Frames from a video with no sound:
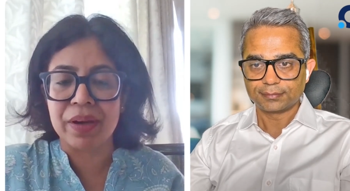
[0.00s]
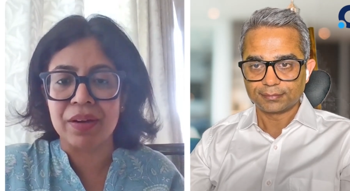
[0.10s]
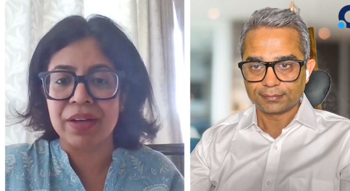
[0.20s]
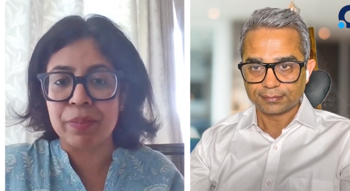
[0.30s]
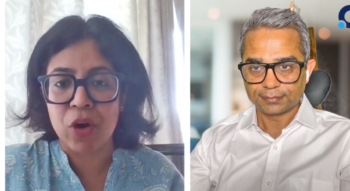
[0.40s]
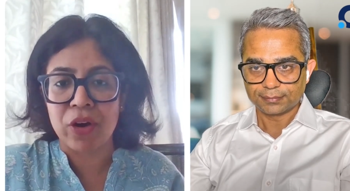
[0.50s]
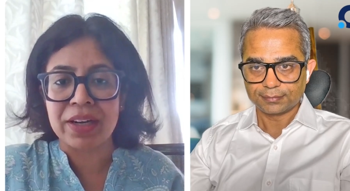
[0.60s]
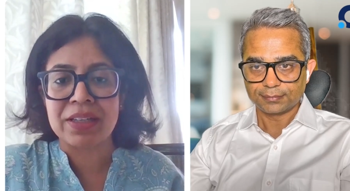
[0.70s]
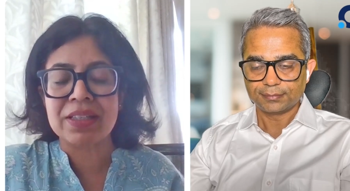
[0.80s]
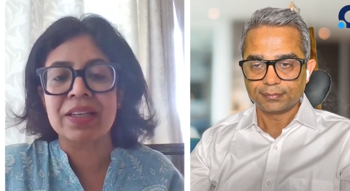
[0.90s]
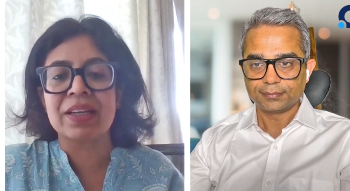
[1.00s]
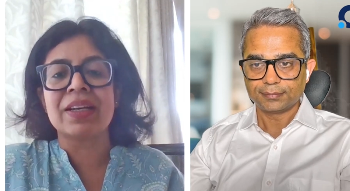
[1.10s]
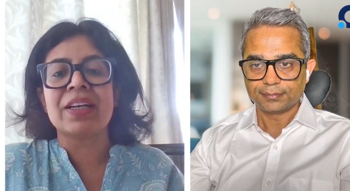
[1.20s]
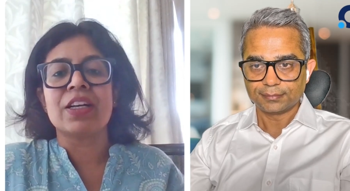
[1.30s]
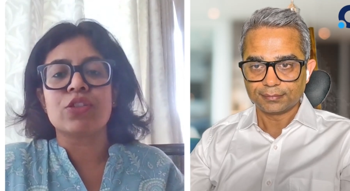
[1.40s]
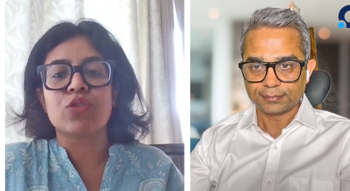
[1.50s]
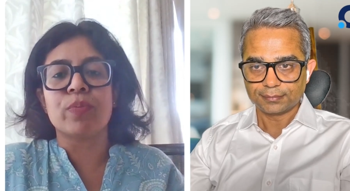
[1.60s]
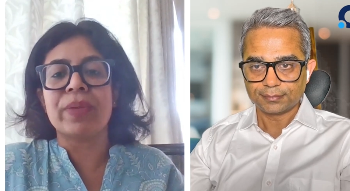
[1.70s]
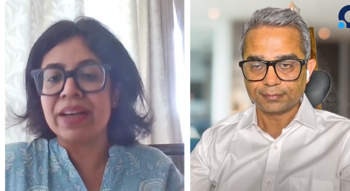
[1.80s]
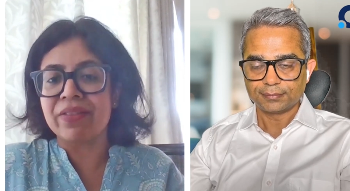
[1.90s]
Speaker 1: uh, in pockets? So
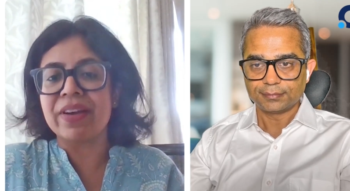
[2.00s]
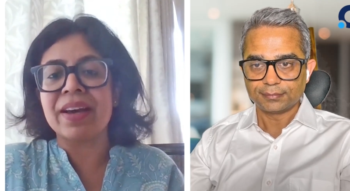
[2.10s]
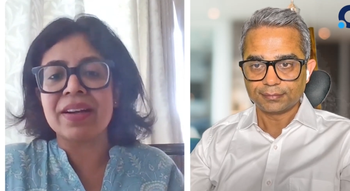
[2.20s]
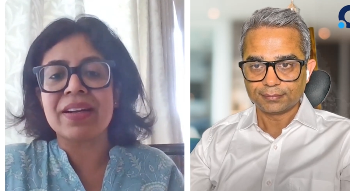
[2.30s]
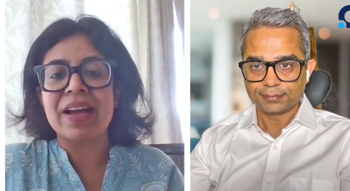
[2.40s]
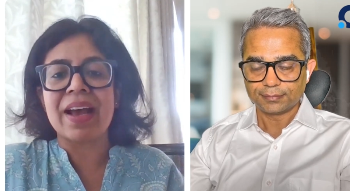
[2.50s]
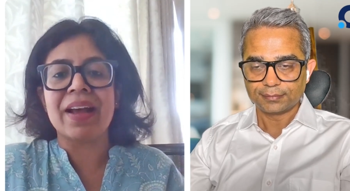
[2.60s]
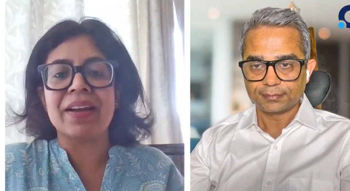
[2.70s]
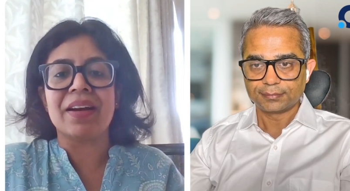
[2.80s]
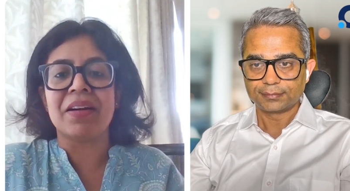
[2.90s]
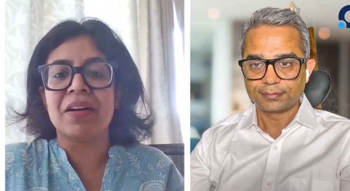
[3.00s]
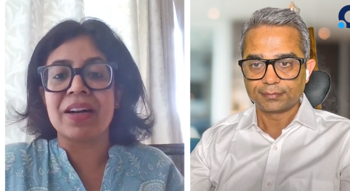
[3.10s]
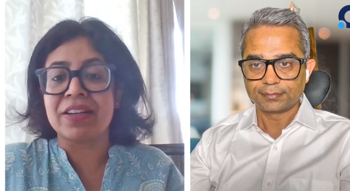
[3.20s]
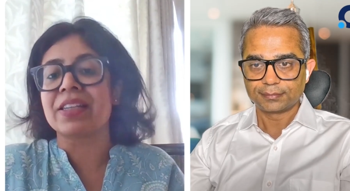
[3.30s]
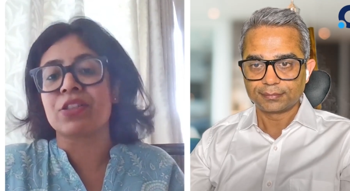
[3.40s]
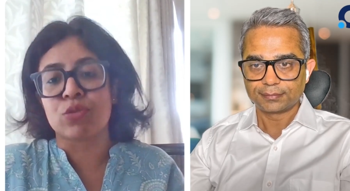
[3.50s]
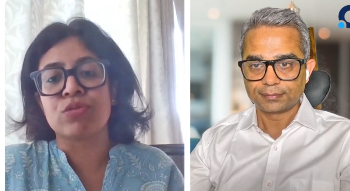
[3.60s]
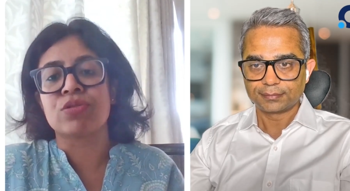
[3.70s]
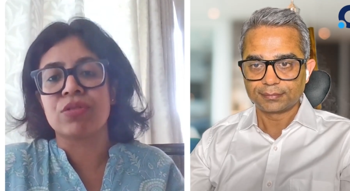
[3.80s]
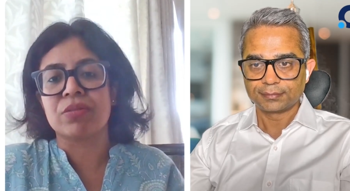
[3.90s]
be aware and uh, address
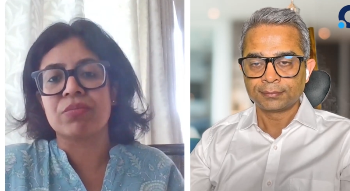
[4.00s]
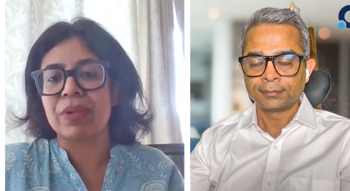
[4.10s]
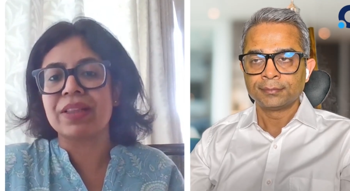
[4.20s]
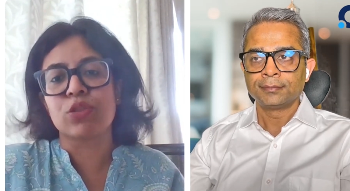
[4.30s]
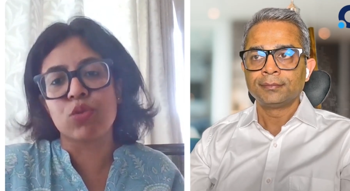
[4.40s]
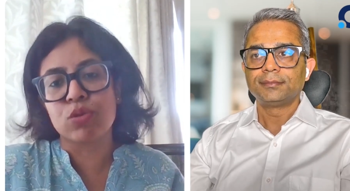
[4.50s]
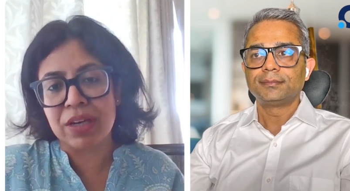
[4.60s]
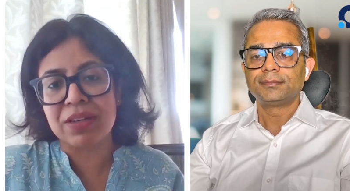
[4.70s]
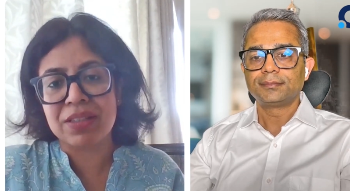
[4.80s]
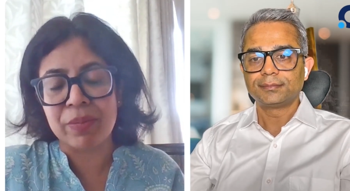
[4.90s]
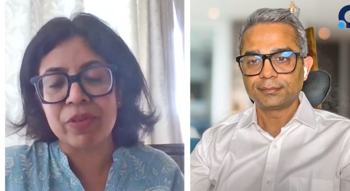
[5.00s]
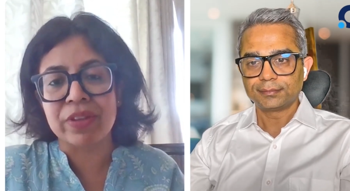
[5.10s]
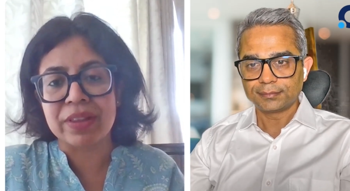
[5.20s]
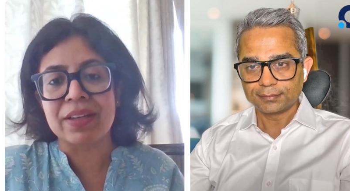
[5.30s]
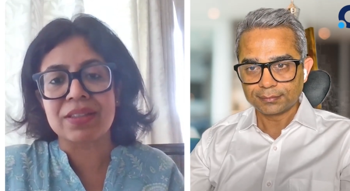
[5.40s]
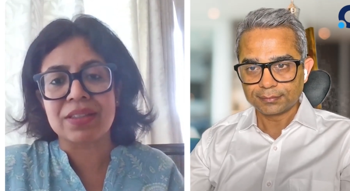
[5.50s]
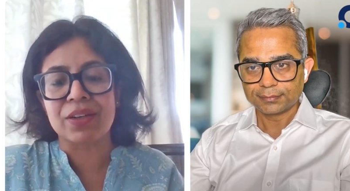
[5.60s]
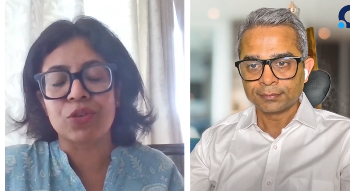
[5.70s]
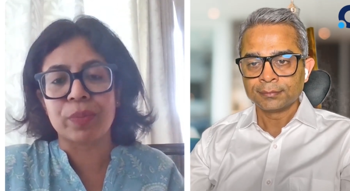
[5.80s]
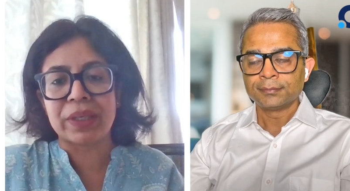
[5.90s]
those. I think those are some of the things that
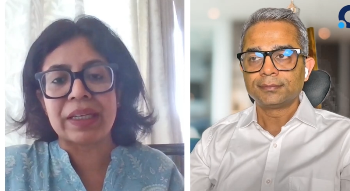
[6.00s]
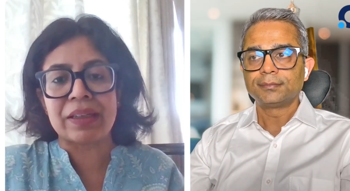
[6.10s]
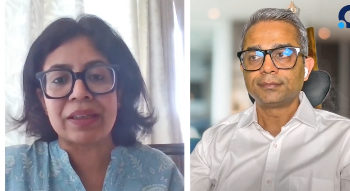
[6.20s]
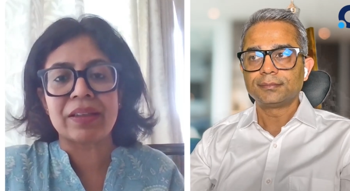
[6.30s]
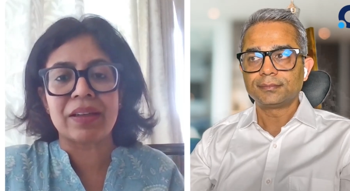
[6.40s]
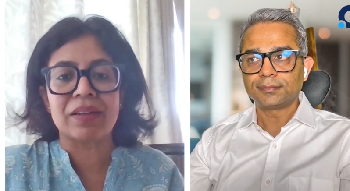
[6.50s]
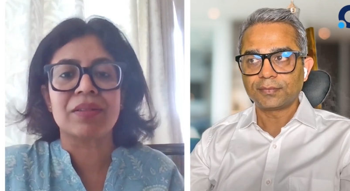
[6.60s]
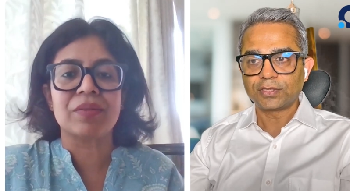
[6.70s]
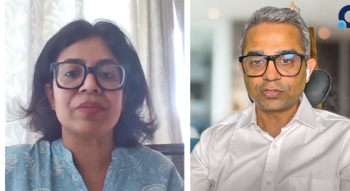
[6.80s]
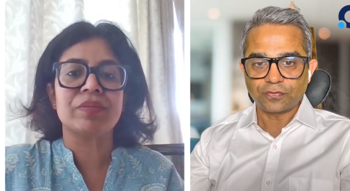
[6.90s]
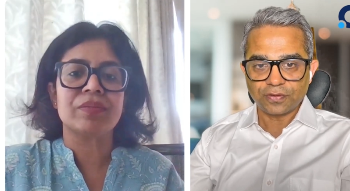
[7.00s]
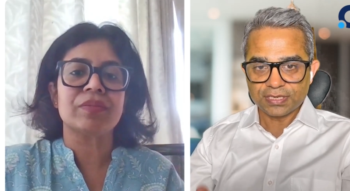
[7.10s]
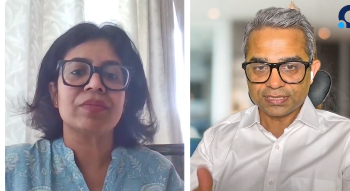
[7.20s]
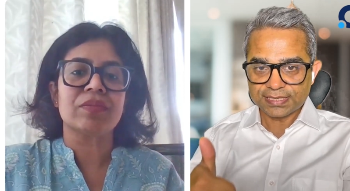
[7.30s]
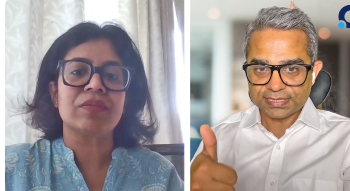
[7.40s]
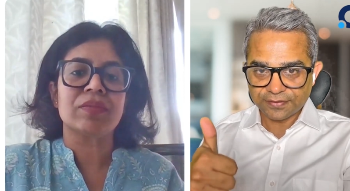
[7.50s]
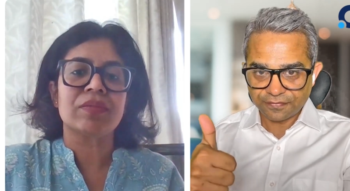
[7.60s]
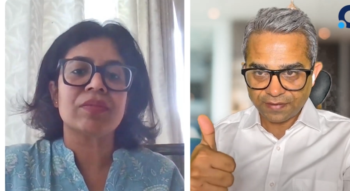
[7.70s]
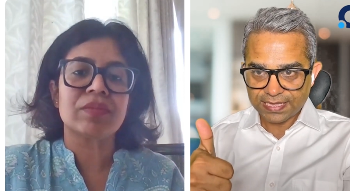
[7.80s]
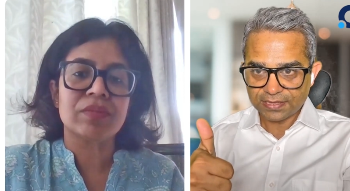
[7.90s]
could be
Speaker 2: done. Mm. So first is
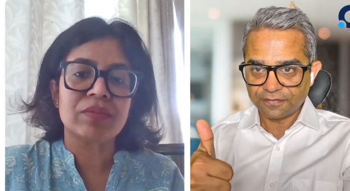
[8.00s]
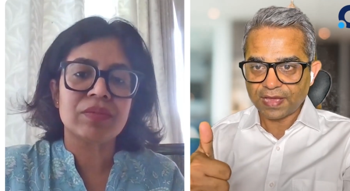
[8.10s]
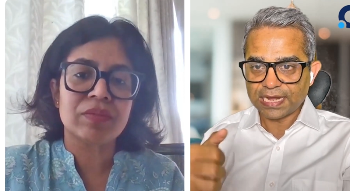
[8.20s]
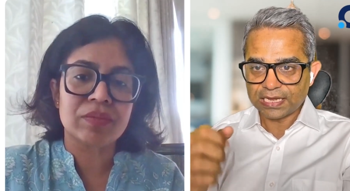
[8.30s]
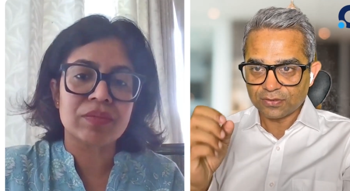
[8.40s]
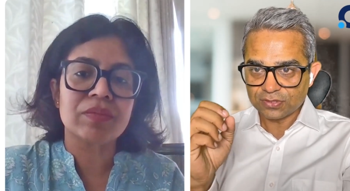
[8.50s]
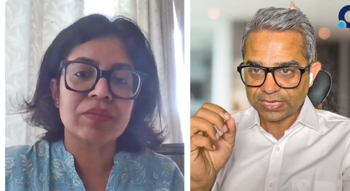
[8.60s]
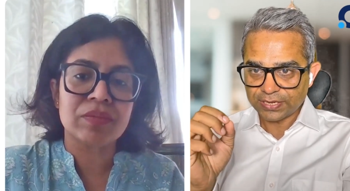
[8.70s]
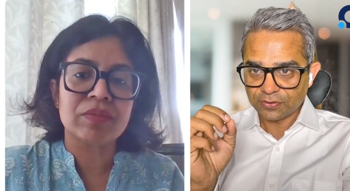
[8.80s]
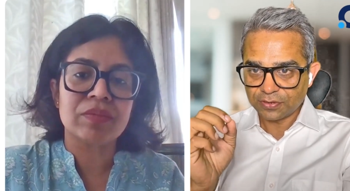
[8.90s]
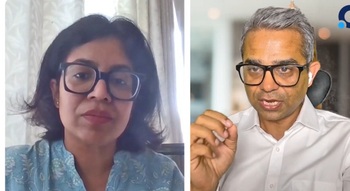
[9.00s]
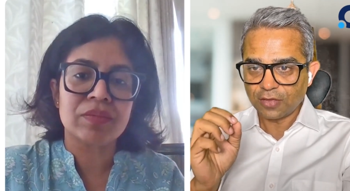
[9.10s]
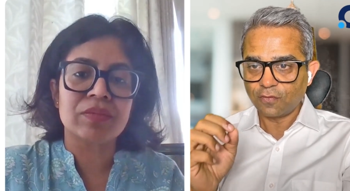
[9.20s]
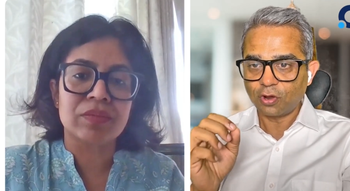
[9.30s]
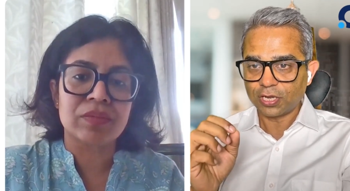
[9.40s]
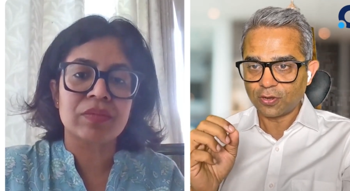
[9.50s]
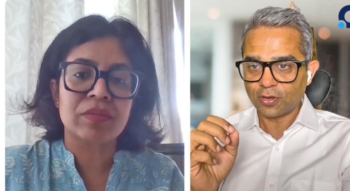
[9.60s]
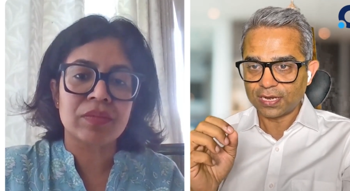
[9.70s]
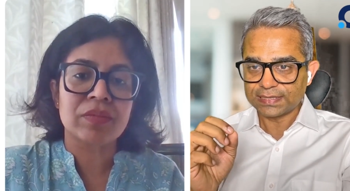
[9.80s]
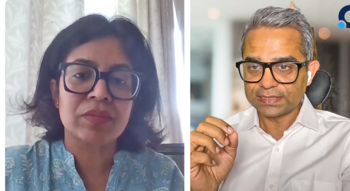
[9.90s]
define the values that you really want an
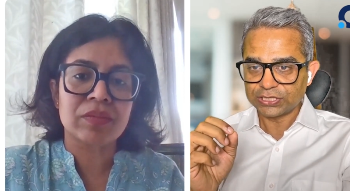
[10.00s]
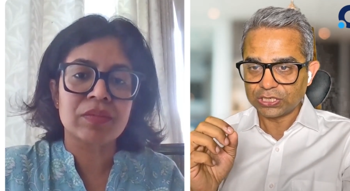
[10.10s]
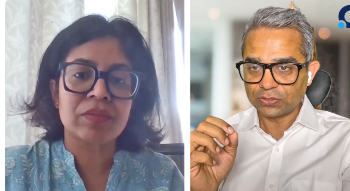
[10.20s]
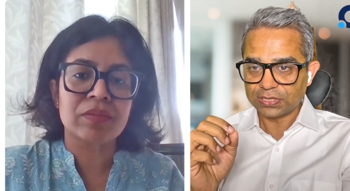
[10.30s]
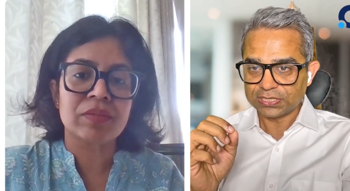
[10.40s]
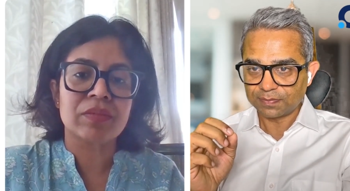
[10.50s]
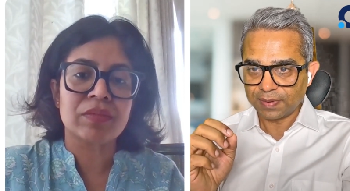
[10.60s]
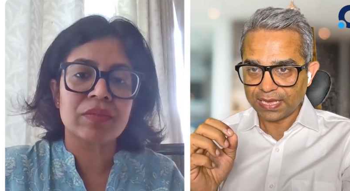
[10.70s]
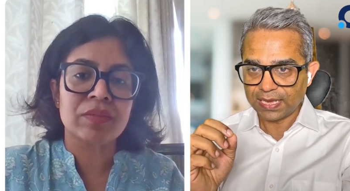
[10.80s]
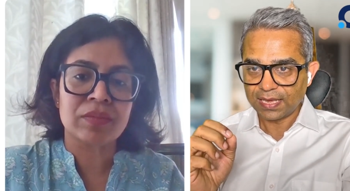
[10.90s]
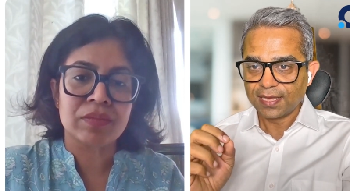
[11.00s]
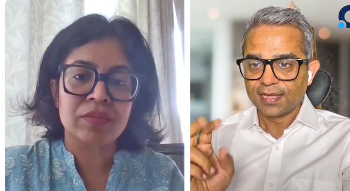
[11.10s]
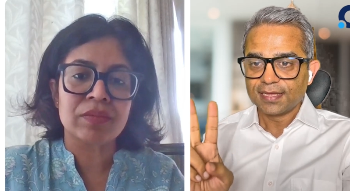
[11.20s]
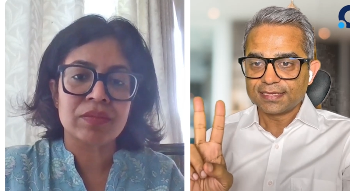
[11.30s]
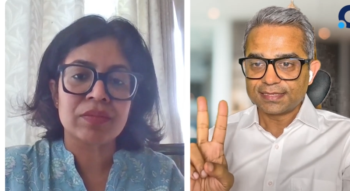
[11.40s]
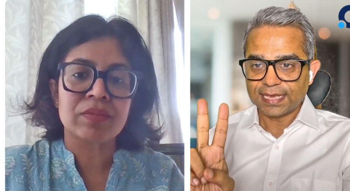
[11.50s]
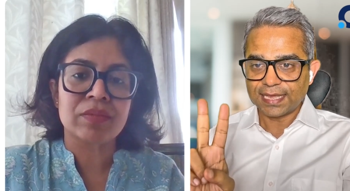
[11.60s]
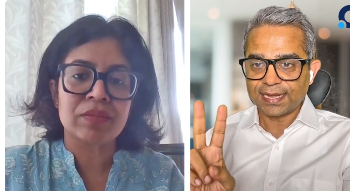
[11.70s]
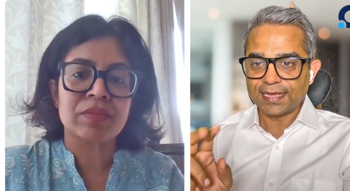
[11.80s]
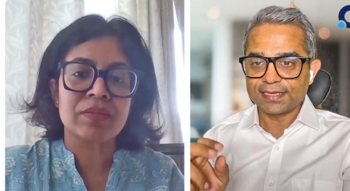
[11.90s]
organization to display.
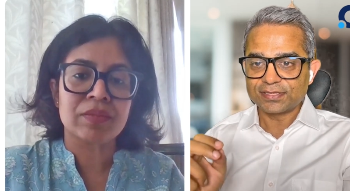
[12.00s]
Second